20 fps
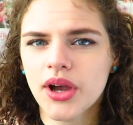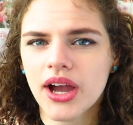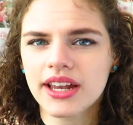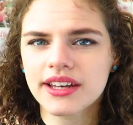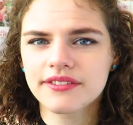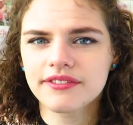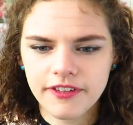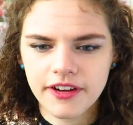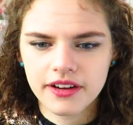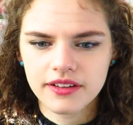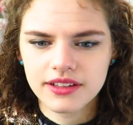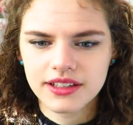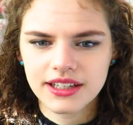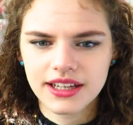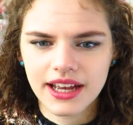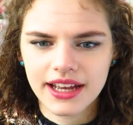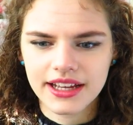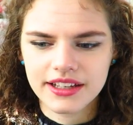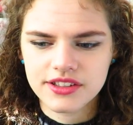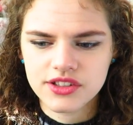Mew had a
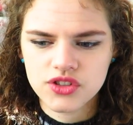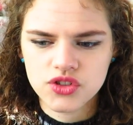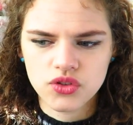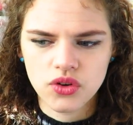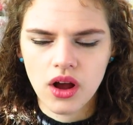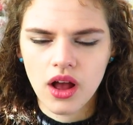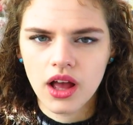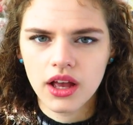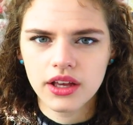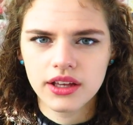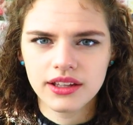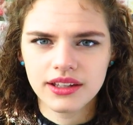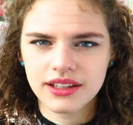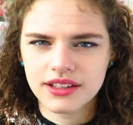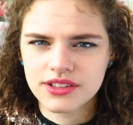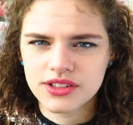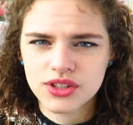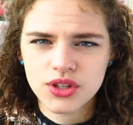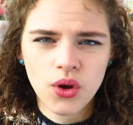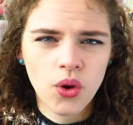fairly, I guess, strong, at
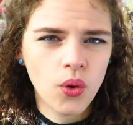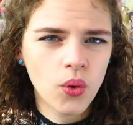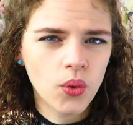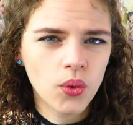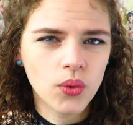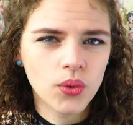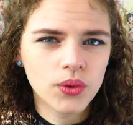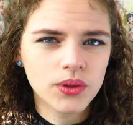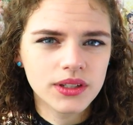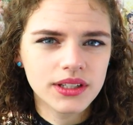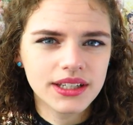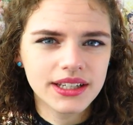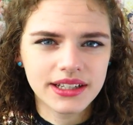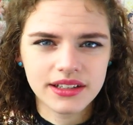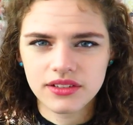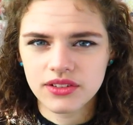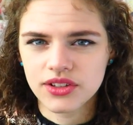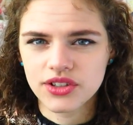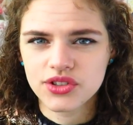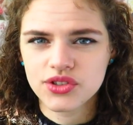least cold
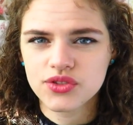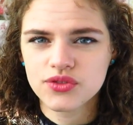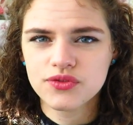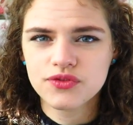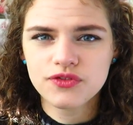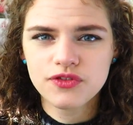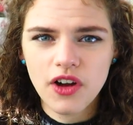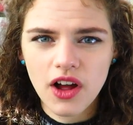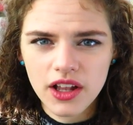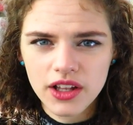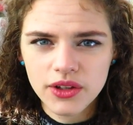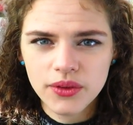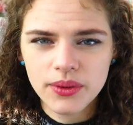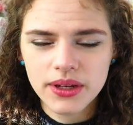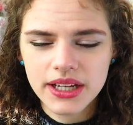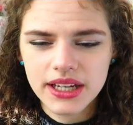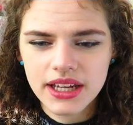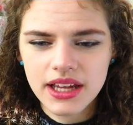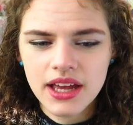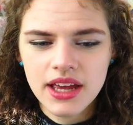English
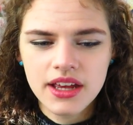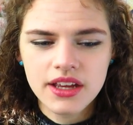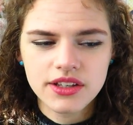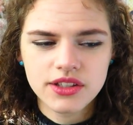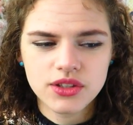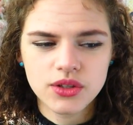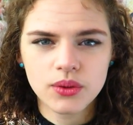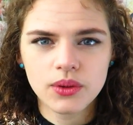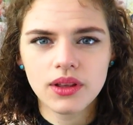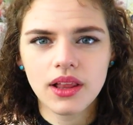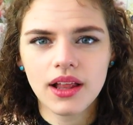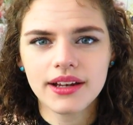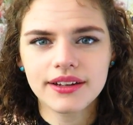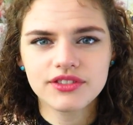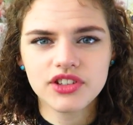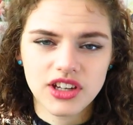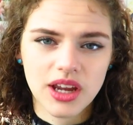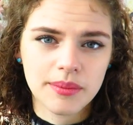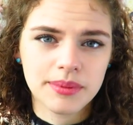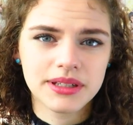following, so a lot
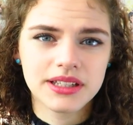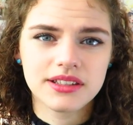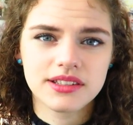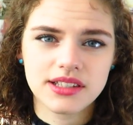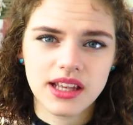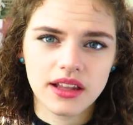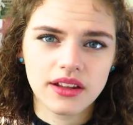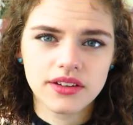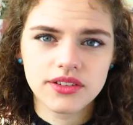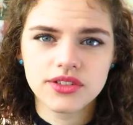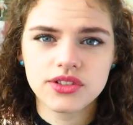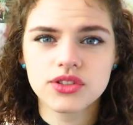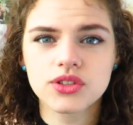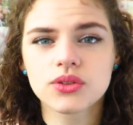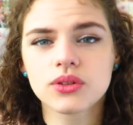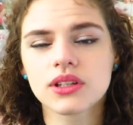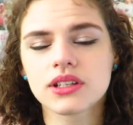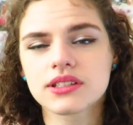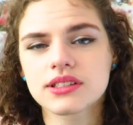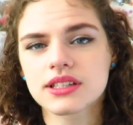of Japanese sellers
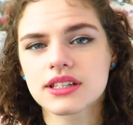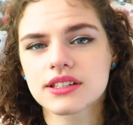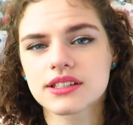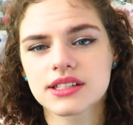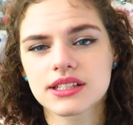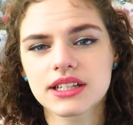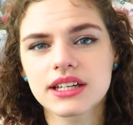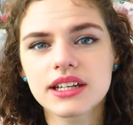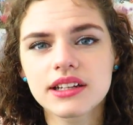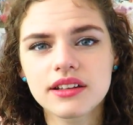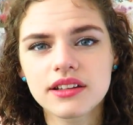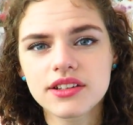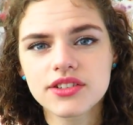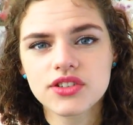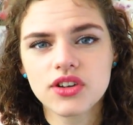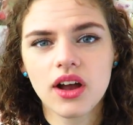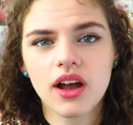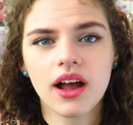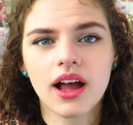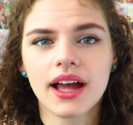do list things in
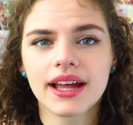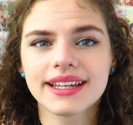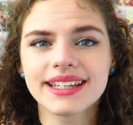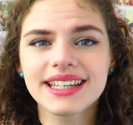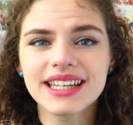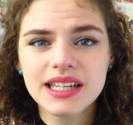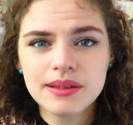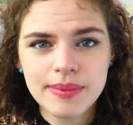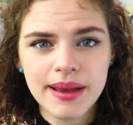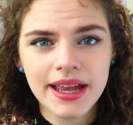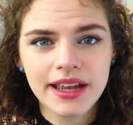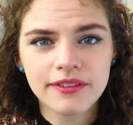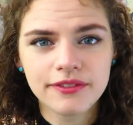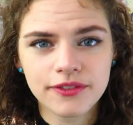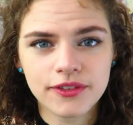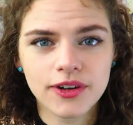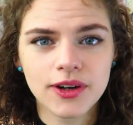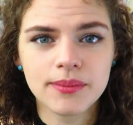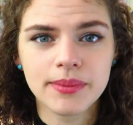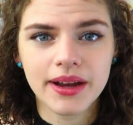English on eBay
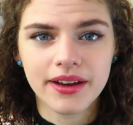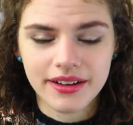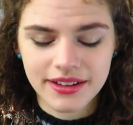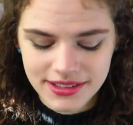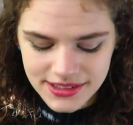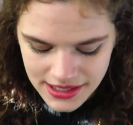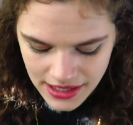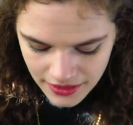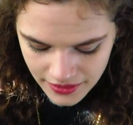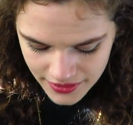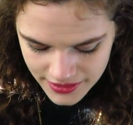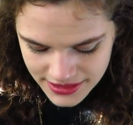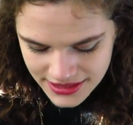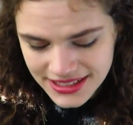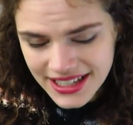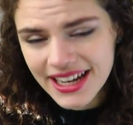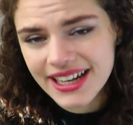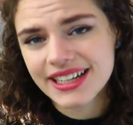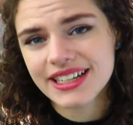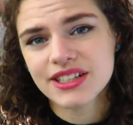for American sellers,
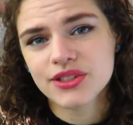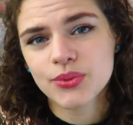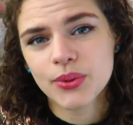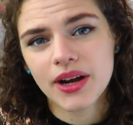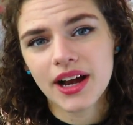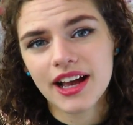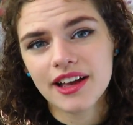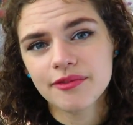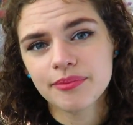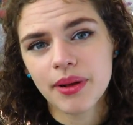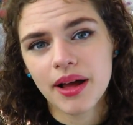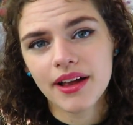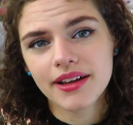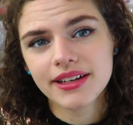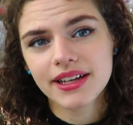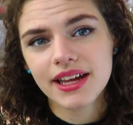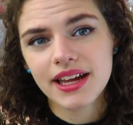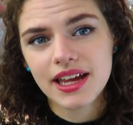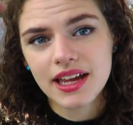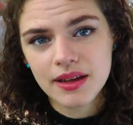and that is where I
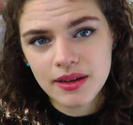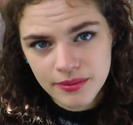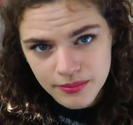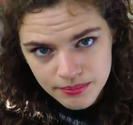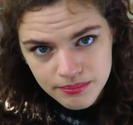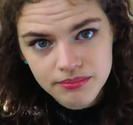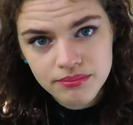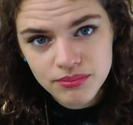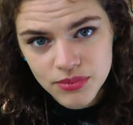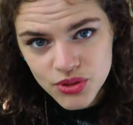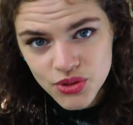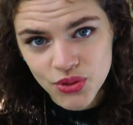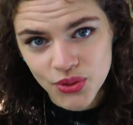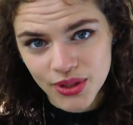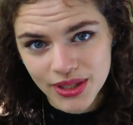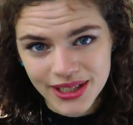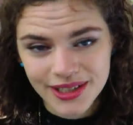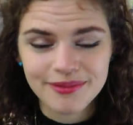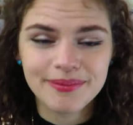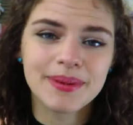bought a
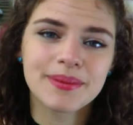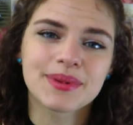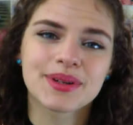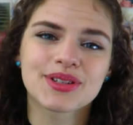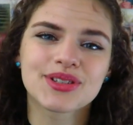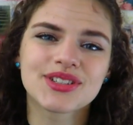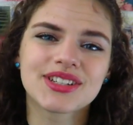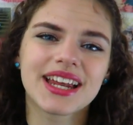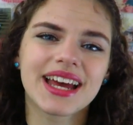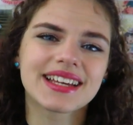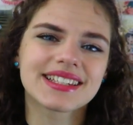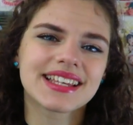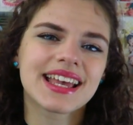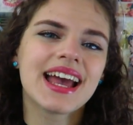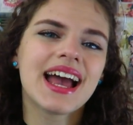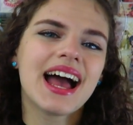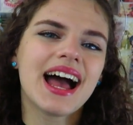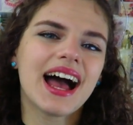majority of my merchandise.